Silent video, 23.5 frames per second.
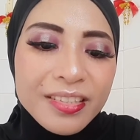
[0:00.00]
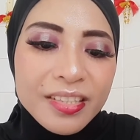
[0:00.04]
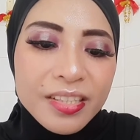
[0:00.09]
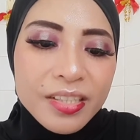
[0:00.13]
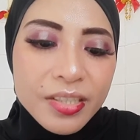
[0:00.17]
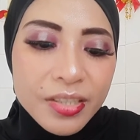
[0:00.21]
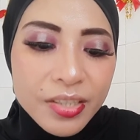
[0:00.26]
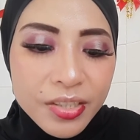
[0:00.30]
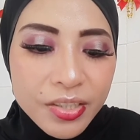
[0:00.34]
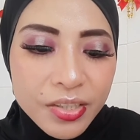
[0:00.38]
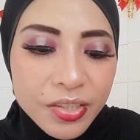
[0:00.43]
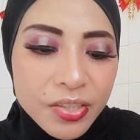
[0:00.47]

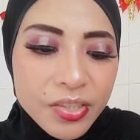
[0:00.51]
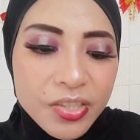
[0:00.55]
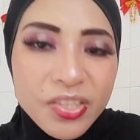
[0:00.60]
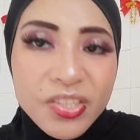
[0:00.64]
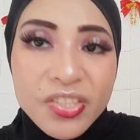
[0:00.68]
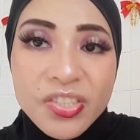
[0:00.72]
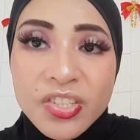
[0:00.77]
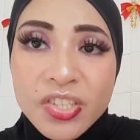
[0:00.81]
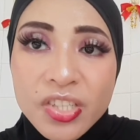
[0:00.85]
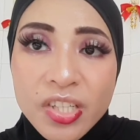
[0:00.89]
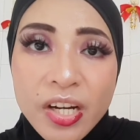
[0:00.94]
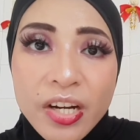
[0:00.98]
the
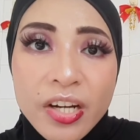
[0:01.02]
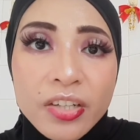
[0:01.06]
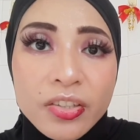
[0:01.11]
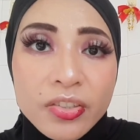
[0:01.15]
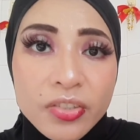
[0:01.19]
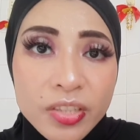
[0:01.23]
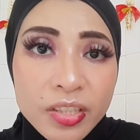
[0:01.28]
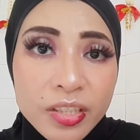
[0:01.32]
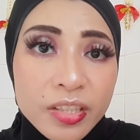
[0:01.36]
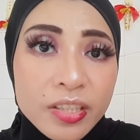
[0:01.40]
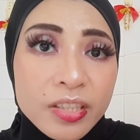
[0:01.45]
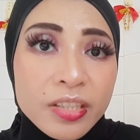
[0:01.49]

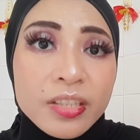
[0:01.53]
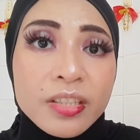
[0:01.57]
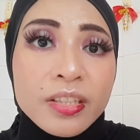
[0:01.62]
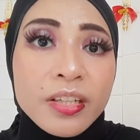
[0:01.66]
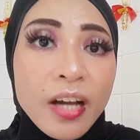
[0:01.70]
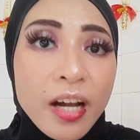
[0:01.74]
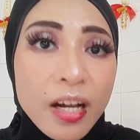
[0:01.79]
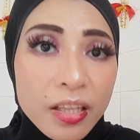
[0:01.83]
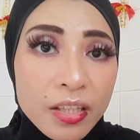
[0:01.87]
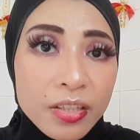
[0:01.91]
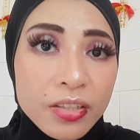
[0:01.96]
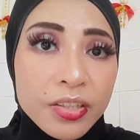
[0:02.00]
cherry
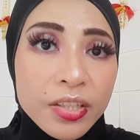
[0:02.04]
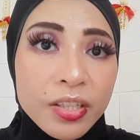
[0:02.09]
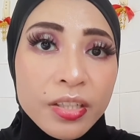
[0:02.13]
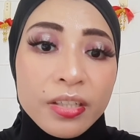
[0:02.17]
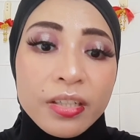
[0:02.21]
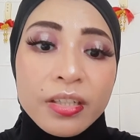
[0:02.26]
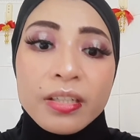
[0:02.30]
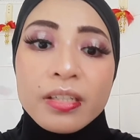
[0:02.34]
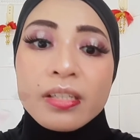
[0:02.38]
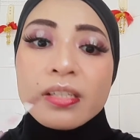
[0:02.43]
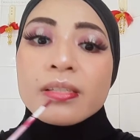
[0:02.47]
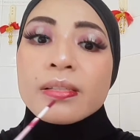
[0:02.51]
color, yeah,
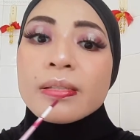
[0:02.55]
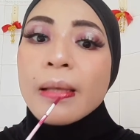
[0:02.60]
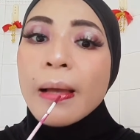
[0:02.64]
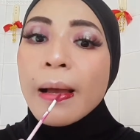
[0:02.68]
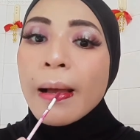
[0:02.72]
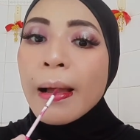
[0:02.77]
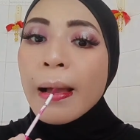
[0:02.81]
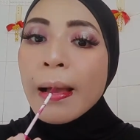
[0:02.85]
guys.